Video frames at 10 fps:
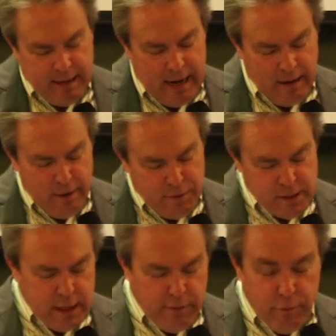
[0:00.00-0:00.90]
I love
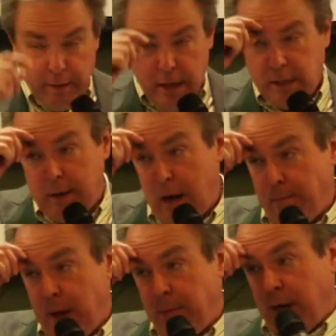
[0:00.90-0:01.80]
this, and I've read this, and I
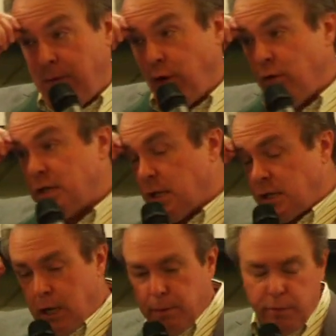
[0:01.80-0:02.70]
maybe have used this
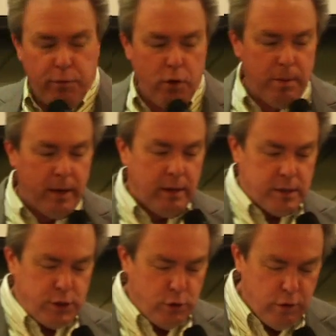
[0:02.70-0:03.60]
here before, but a
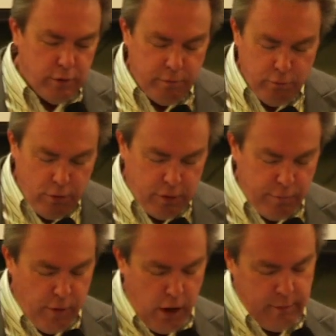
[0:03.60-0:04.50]
student wrote the
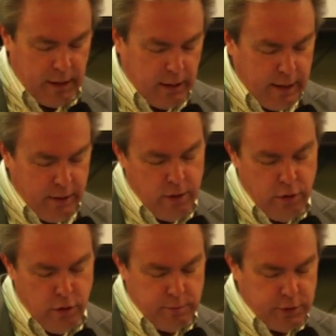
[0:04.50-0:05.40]
following letter
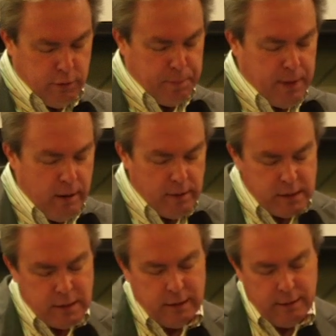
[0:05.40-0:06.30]
home to her
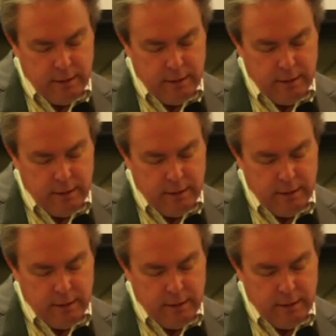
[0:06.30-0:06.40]
parents.